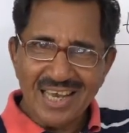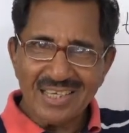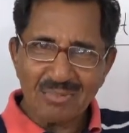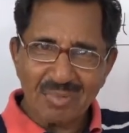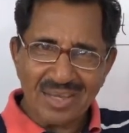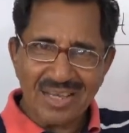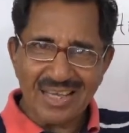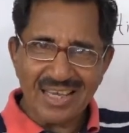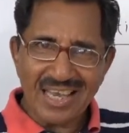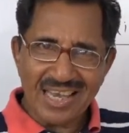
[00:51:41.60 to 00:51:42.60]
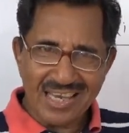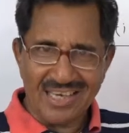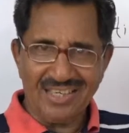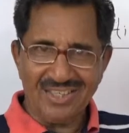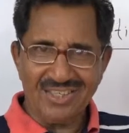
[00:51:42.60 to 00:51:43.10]
speaking
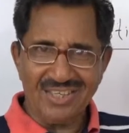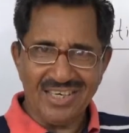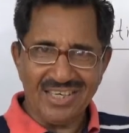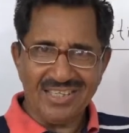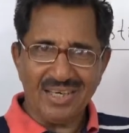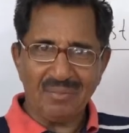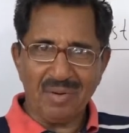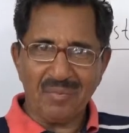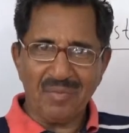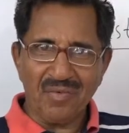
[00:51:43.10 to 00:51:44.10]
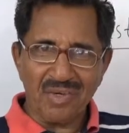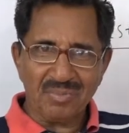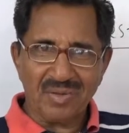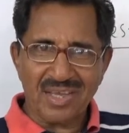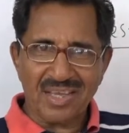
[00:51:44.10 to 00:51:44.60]
English. Understand? But before
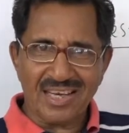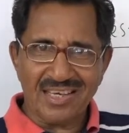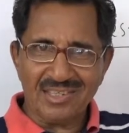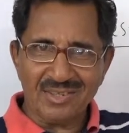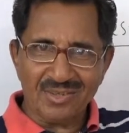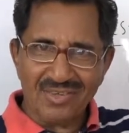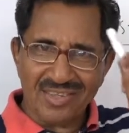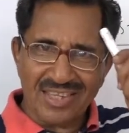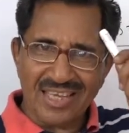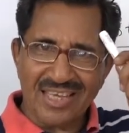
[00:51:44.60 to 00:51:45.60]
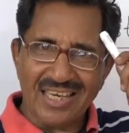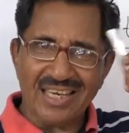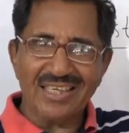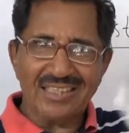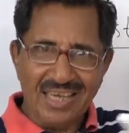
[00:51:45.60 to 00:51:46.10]
speaking English, you should think in
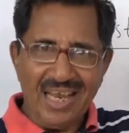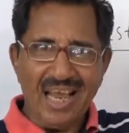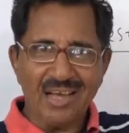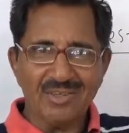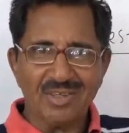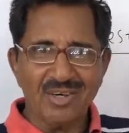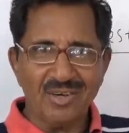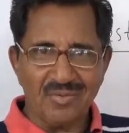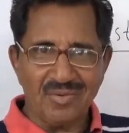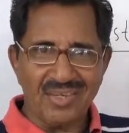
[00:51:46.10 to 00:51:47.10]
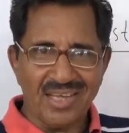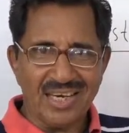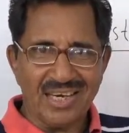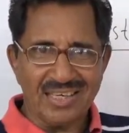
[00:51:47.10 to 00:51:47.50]
English. I will tell you about that later.